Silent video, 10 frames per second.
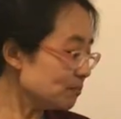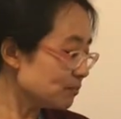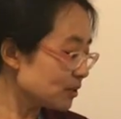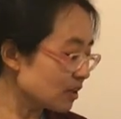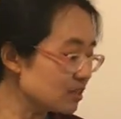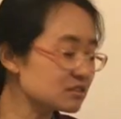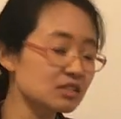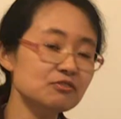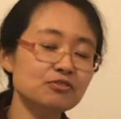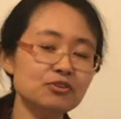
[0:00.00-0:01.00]
because
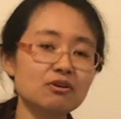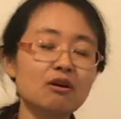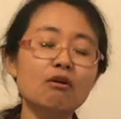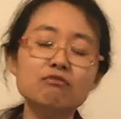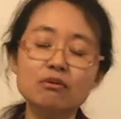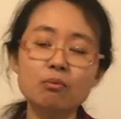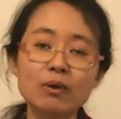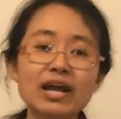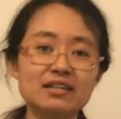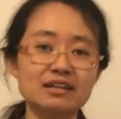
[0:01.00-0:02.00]
you're
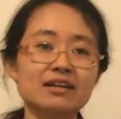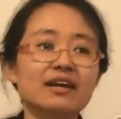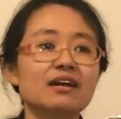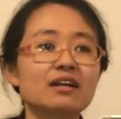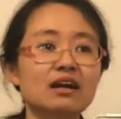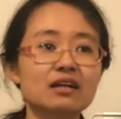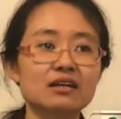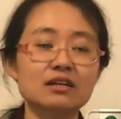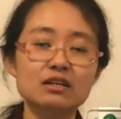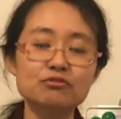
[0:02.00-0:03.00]
overweight, again, like
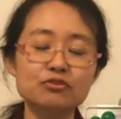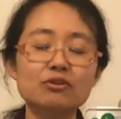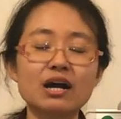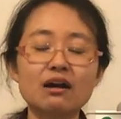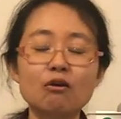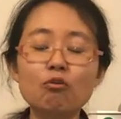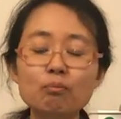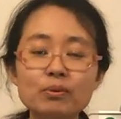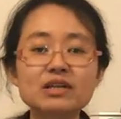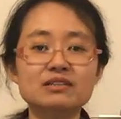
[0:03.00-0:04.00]
if you are
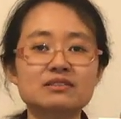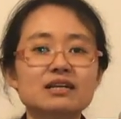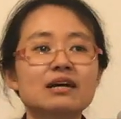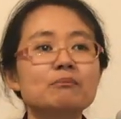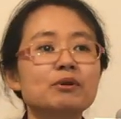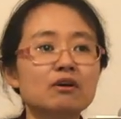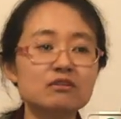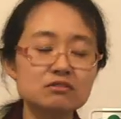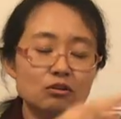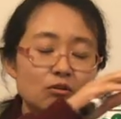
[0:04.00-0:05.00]
obese,
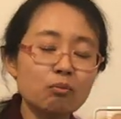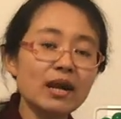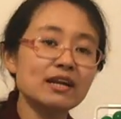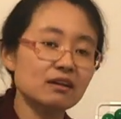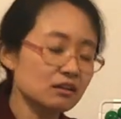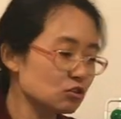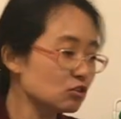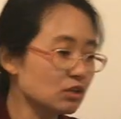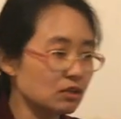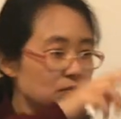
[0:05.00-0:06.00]
because your weight
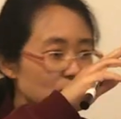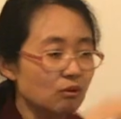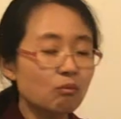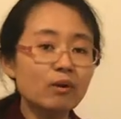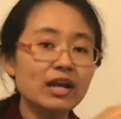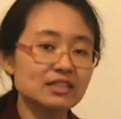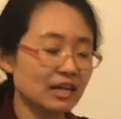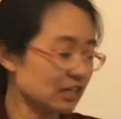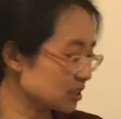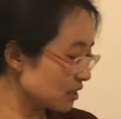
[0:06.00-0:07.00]

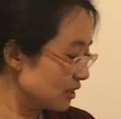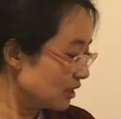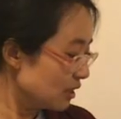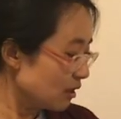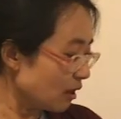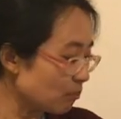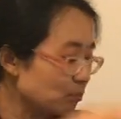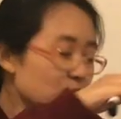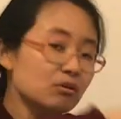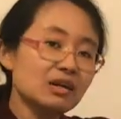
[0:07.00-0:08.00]
actually
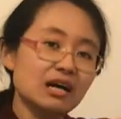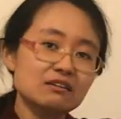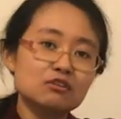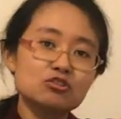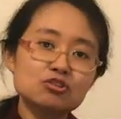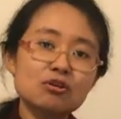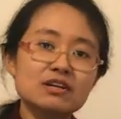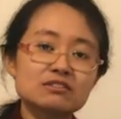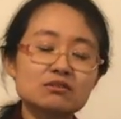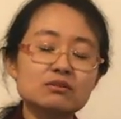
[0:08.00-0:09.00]
put on the
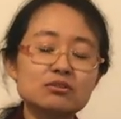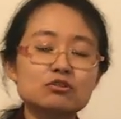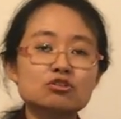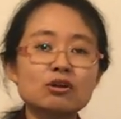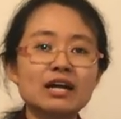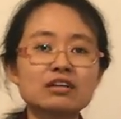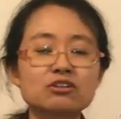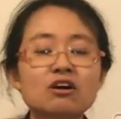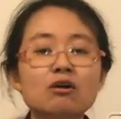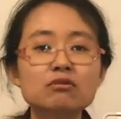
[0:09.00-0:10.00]
joint, so your joint
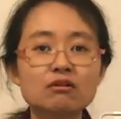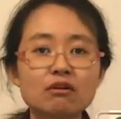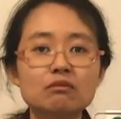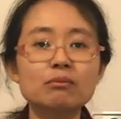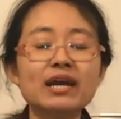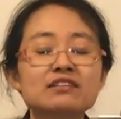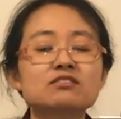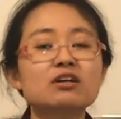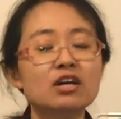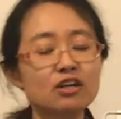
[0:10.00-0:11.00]
actually hold a lot of weight.
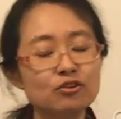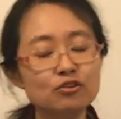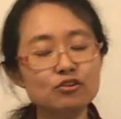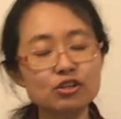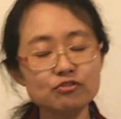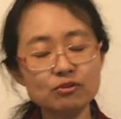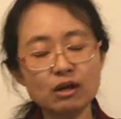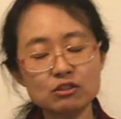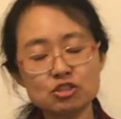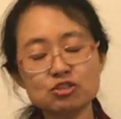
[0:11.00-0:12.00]
So if you
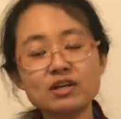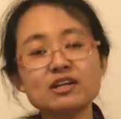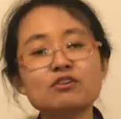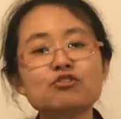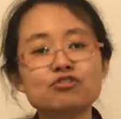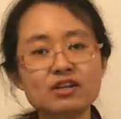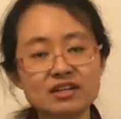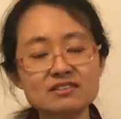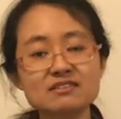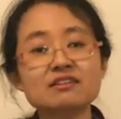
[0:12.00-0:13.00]
want to treat it, you should
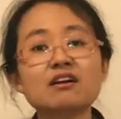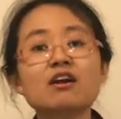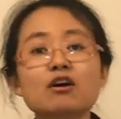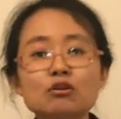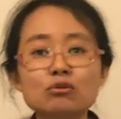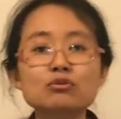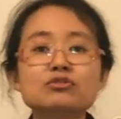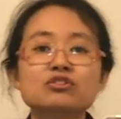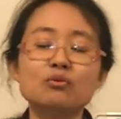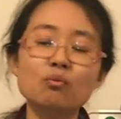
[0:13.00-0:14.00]
consider
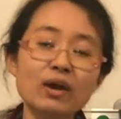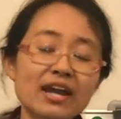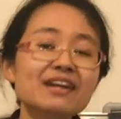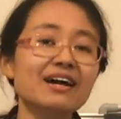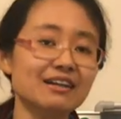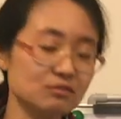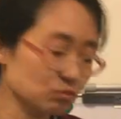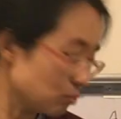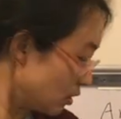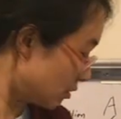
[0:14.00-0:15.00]
losing weight as
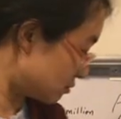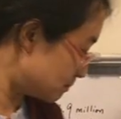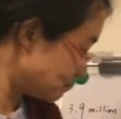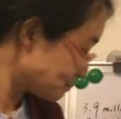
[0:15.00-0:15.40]
well.